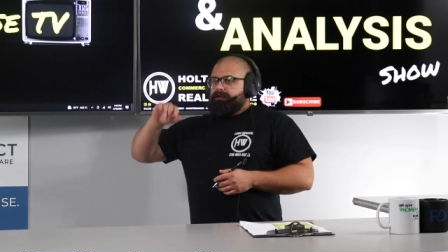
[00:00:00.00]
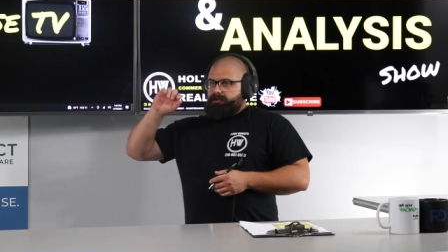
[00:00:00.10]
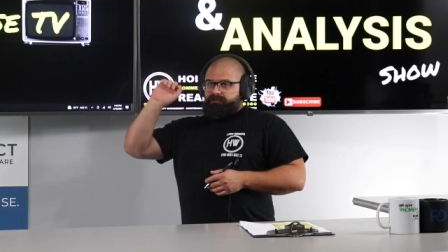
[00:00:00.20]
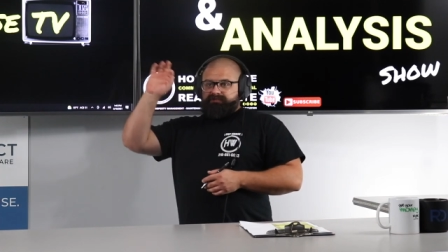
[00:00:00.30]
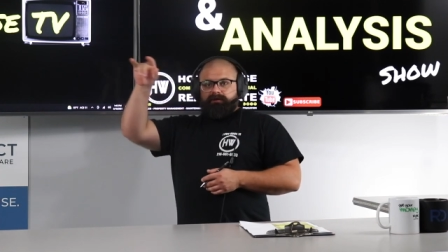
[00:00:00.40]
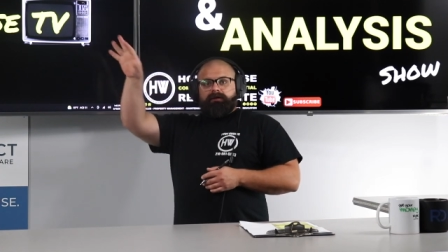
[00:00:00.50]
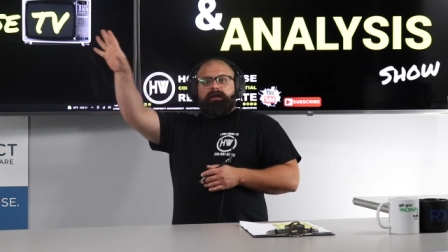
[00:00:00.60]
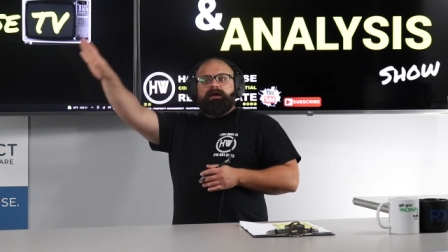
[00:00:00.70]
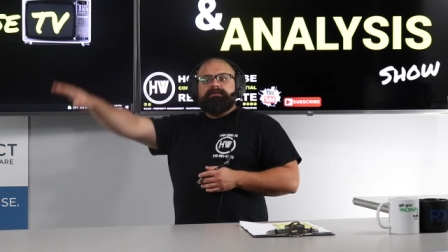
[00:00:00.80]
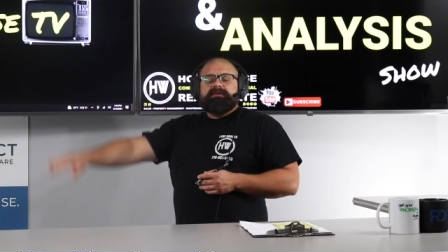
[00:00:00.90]
Is there a
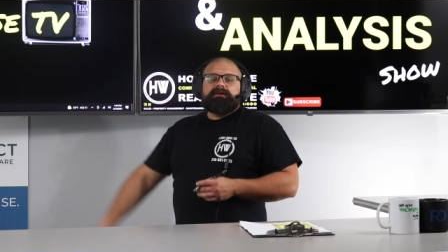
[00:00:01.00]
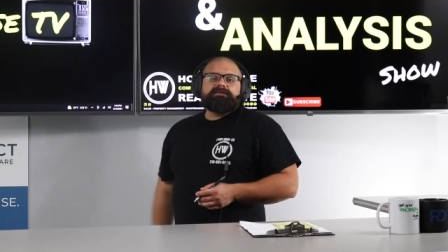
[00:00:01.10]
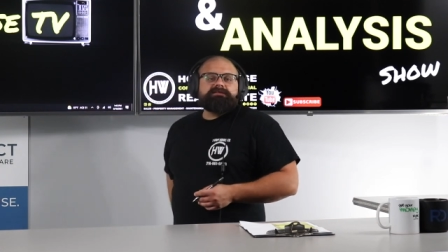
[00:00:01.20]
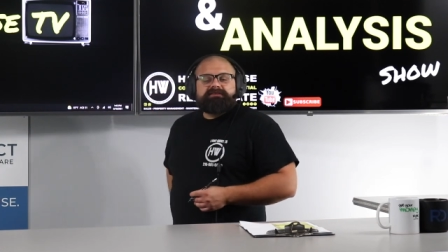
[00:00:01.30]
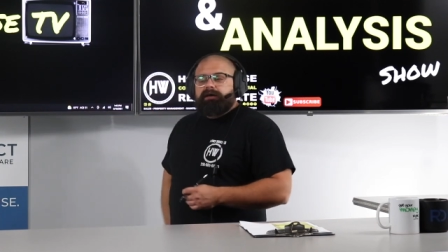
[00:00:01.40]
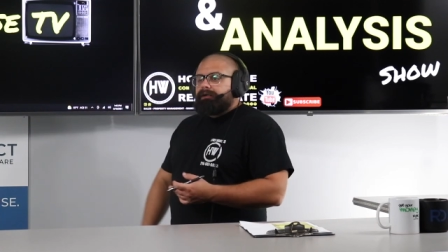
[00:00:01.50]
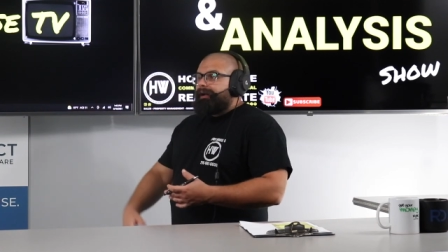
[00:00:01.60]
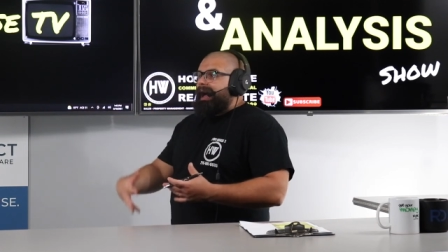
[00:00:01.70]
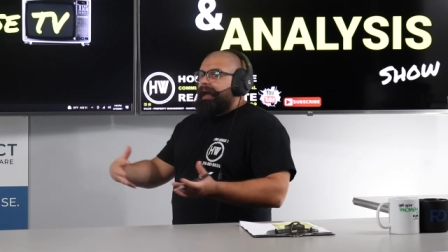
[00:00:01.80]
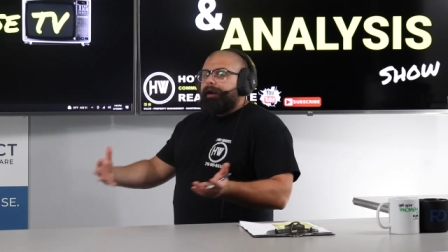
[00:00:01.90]
light at the end of the tunnel?
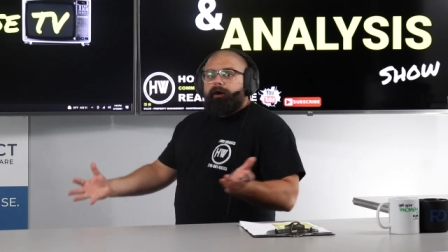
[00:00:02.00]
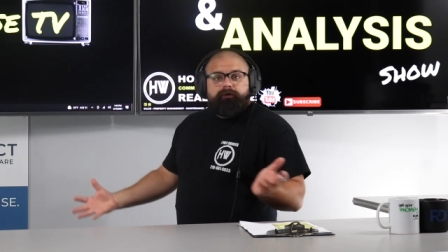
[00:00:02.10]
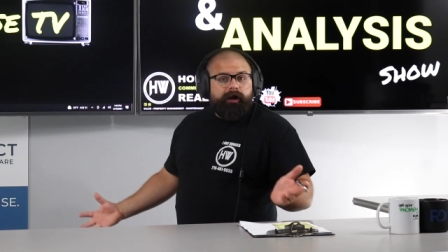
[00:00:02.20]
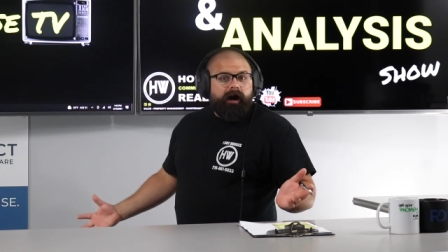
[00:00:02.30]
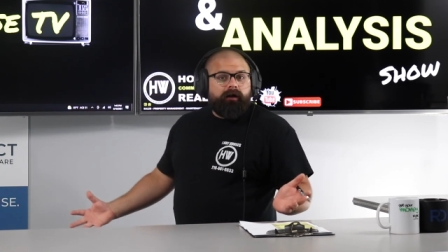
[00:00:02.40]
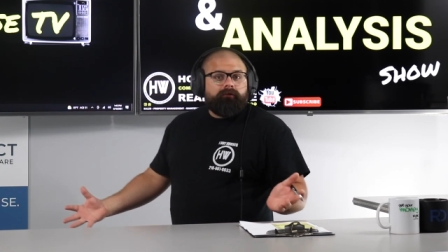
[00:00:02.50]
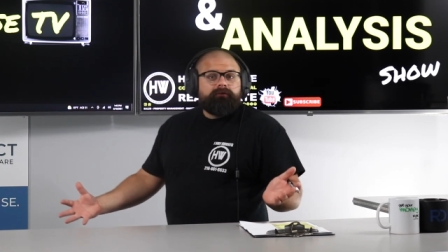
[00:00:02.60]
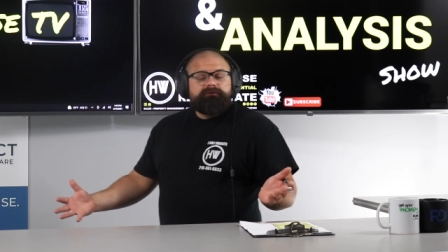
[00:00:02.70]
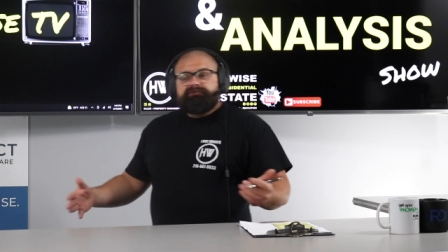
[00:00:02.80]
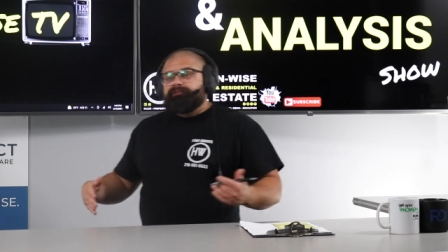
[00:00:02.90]
I don't know.
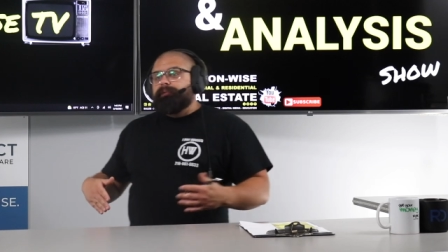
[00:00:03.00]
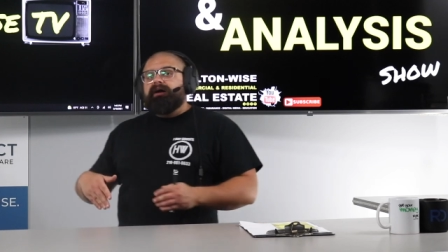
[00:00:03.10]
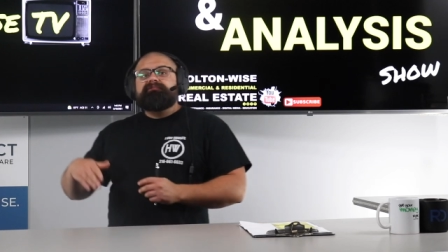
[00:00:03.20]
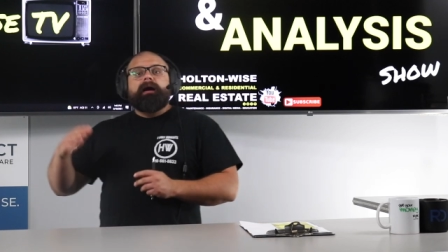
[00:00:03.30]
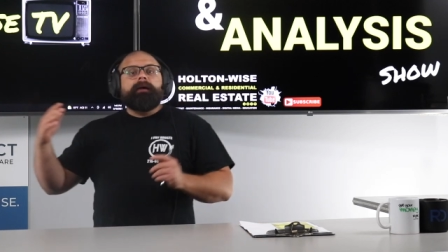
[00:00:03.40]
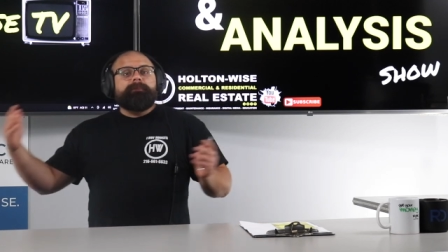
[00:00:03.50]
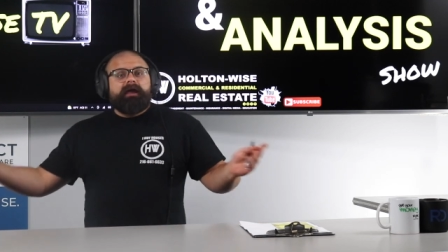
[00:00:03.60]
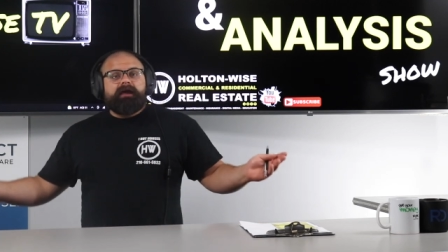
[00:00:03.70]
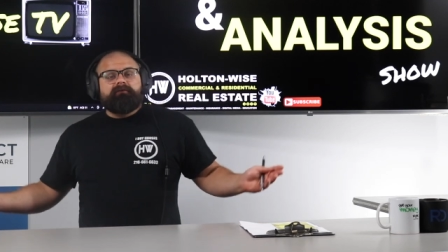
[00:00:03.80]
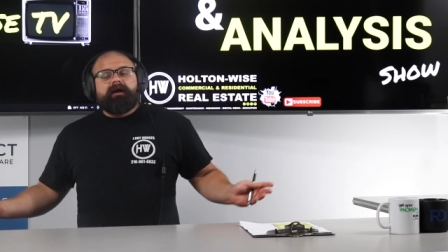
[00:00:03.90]
It's above my
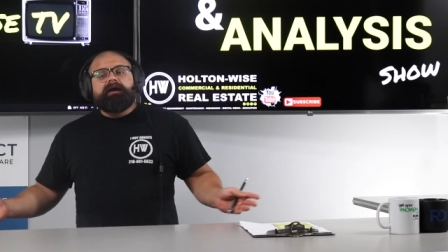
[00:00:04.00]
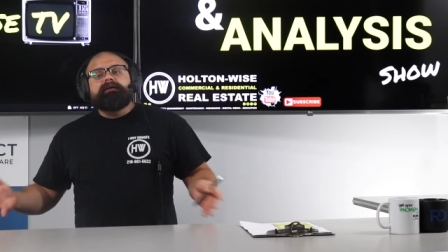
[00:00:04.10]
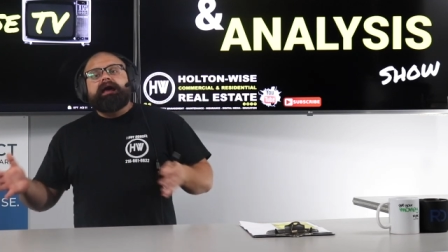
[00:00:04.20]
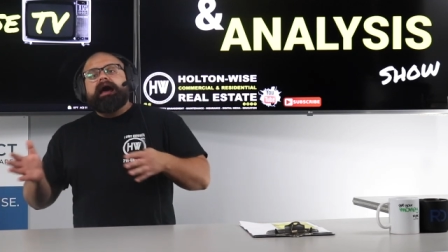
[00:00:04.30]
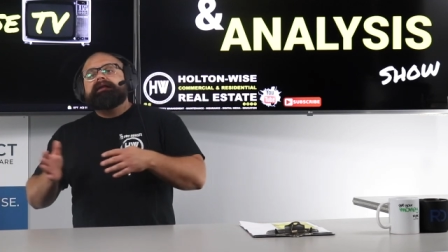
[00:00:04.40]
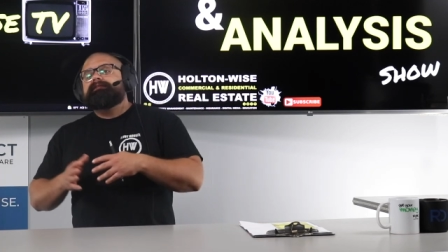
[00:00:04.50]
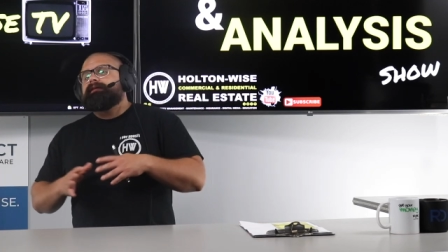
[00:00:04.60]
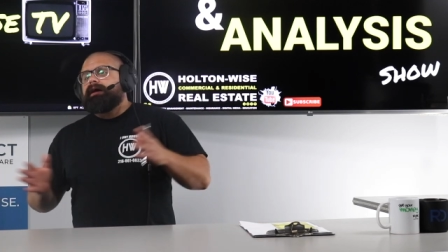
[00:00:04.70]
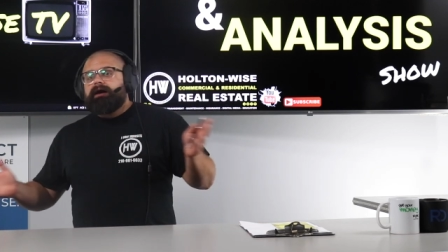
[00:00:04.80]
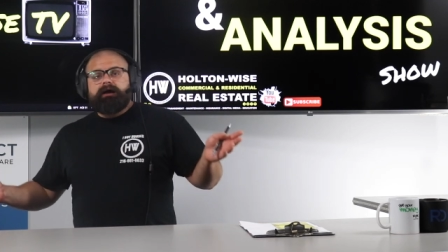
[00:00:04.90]
pay grade, not
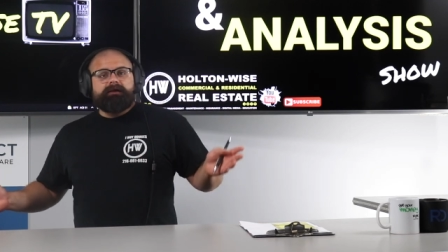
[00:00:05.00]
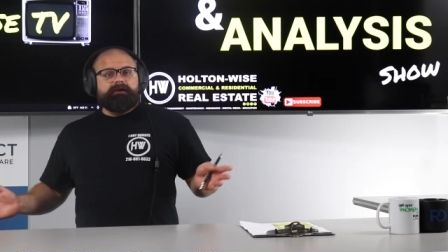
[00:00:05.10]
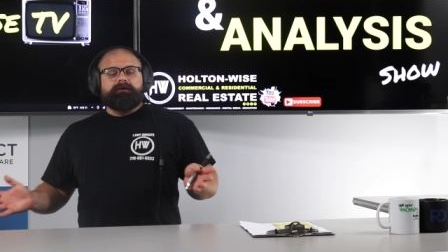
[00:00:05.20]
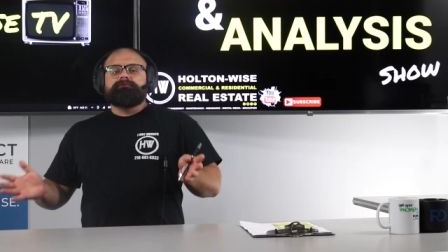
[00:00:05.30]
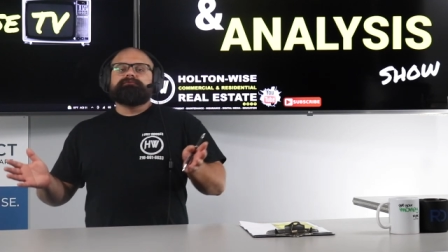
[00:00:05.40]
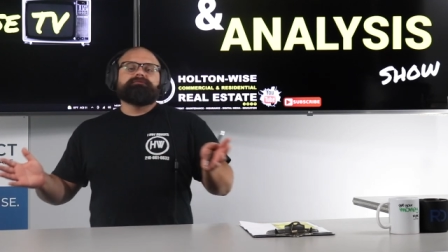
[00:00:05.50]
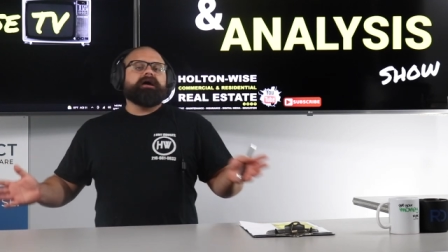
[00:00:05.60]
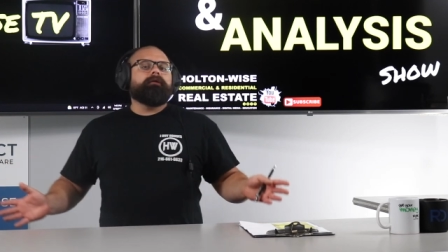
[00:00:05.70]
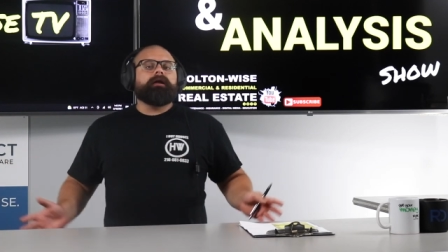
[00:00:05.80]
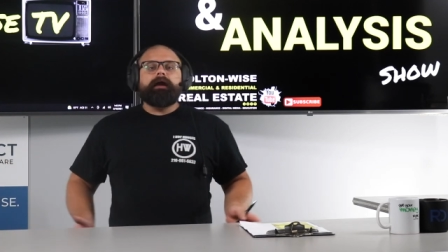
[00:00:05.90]
what
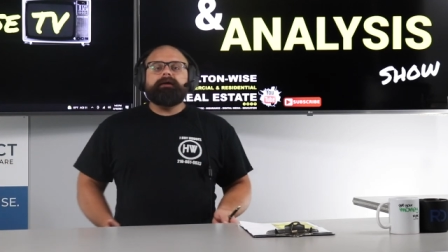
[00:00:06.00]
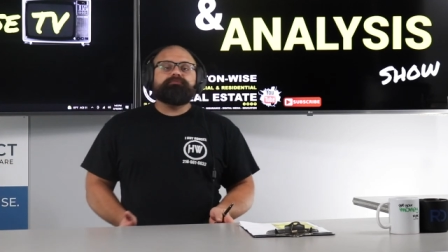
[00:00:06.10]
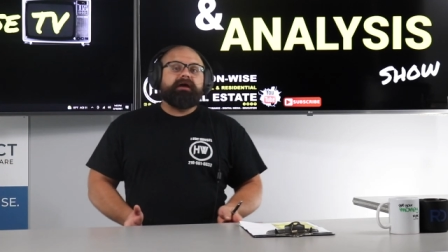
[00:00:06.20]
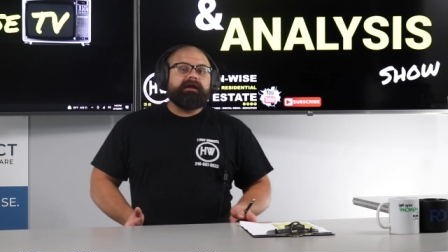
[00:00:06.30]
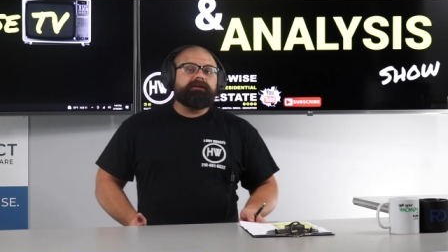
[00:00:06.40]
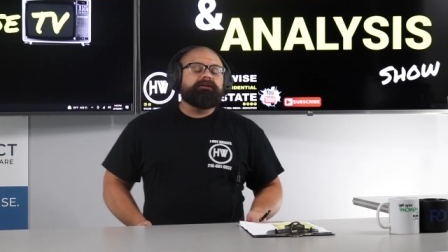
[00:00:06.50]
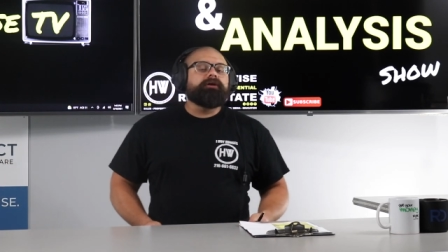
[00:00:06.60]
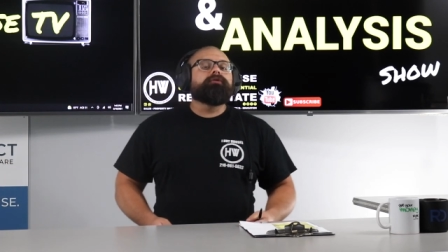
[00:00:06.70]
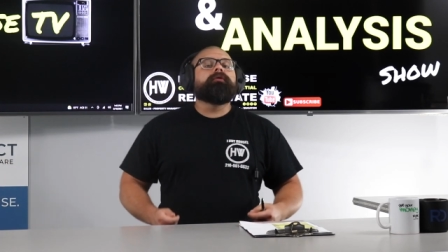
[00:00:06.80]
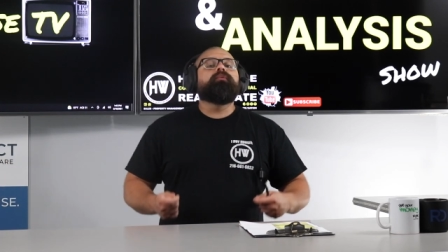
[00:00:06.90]
I get paid to
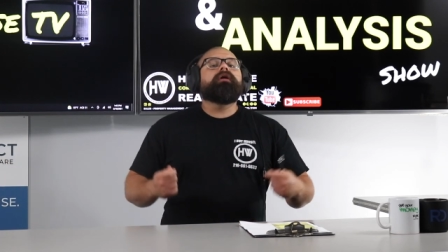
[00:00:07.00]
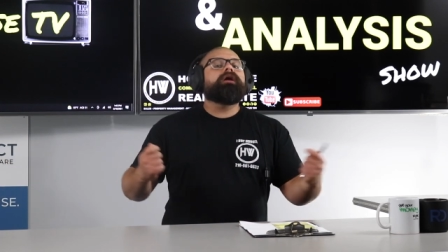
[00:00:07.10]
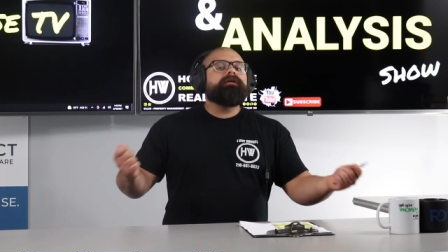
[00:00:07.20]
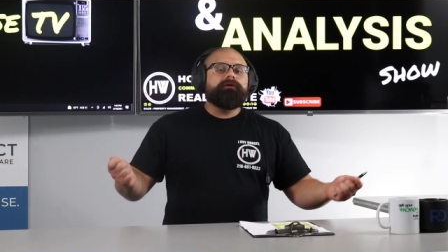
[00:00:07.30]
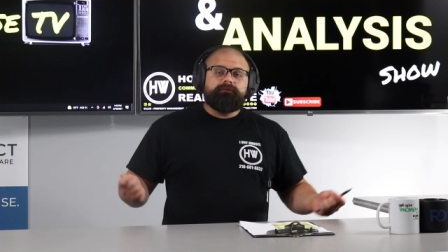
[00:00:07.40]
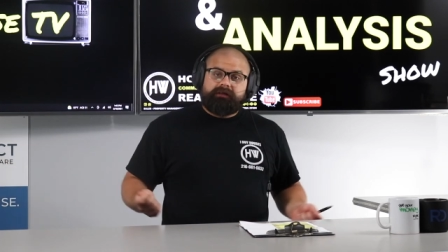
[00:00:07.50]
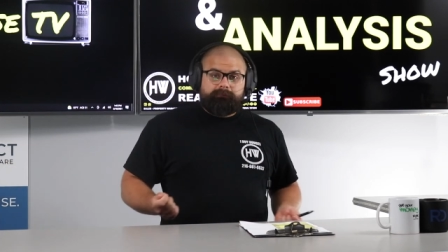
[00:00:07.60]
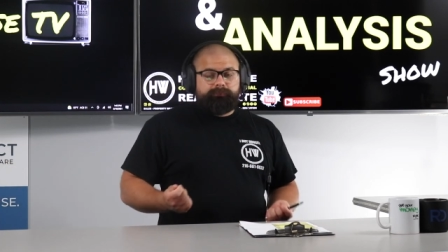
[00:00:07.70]
do. But what I do get